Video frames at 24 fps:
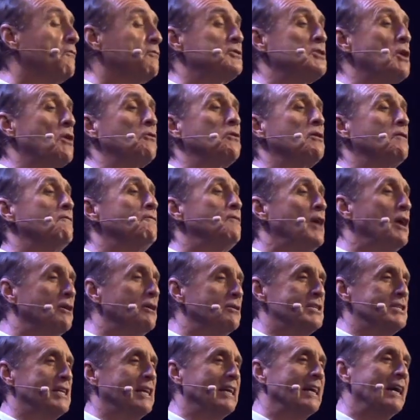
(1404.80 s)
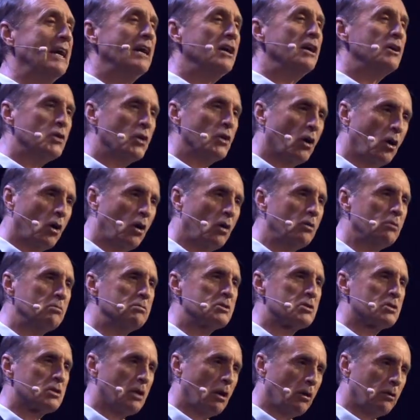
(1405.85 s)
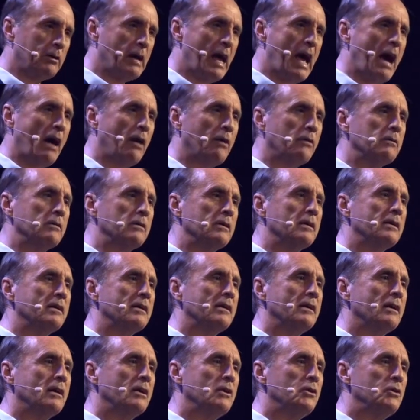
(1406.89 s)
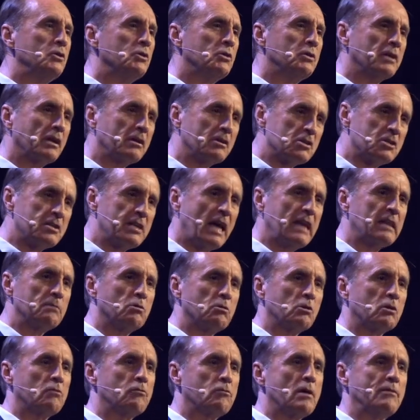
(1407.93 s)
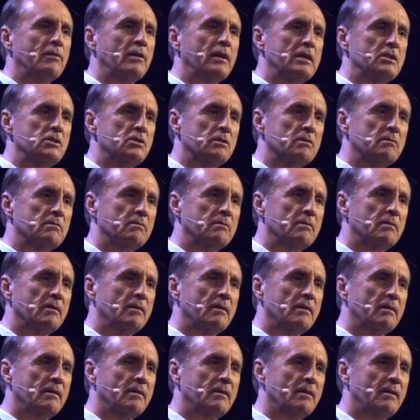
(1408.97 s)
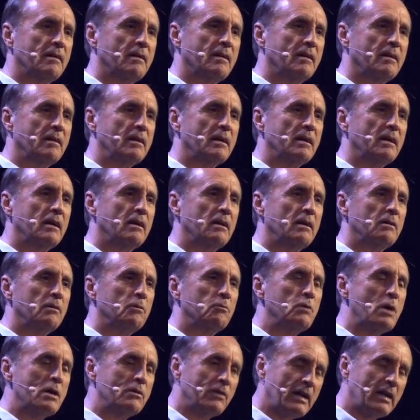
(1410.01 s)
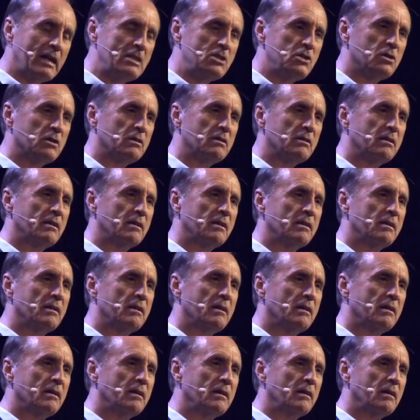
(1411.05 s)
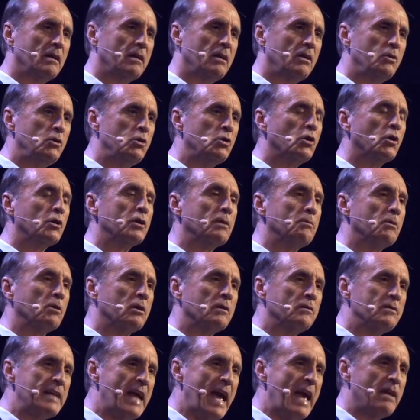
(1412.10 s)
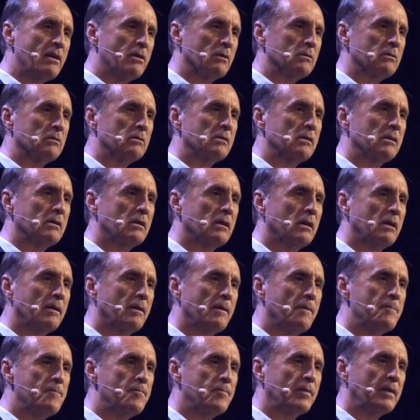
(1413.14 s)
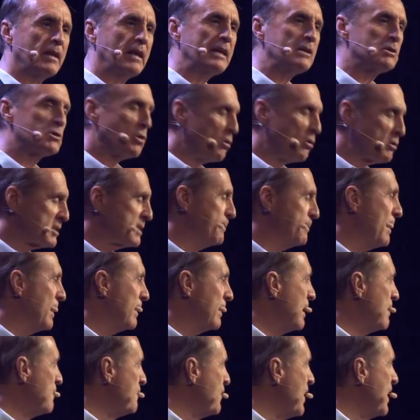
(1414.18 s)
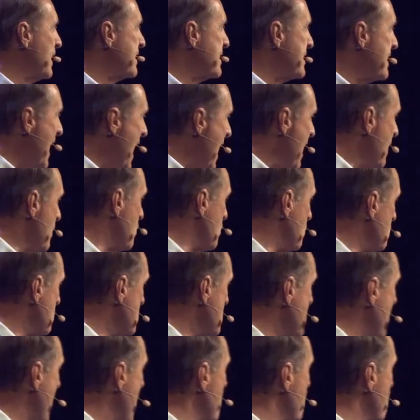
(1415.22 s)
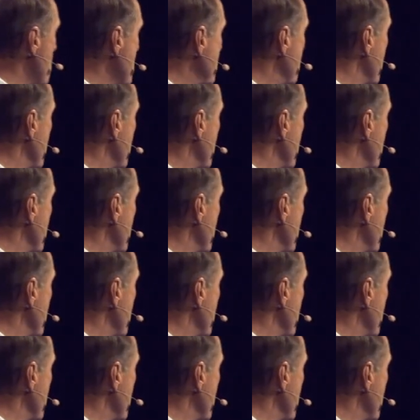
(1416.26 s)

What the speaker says: So confusing. No, slow down. You can understand the book of Revelation. Revelation. You go to the book of Daniel. It talks about, in fact, Daniel and